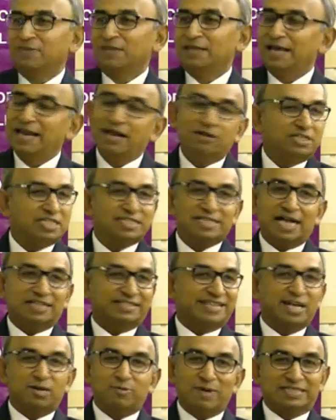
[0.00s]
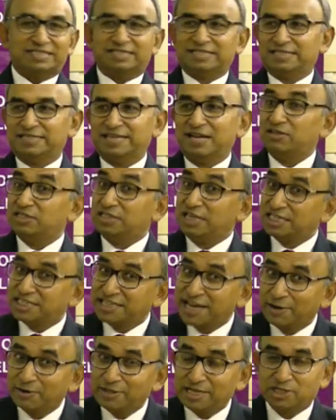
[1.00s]
And I was just asking questions and I was
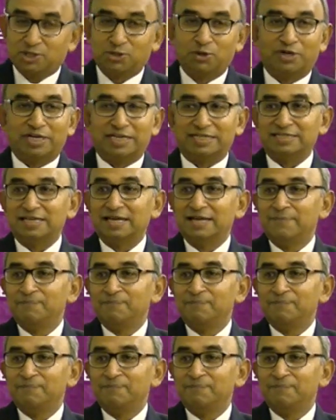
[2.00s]
listening to their stories.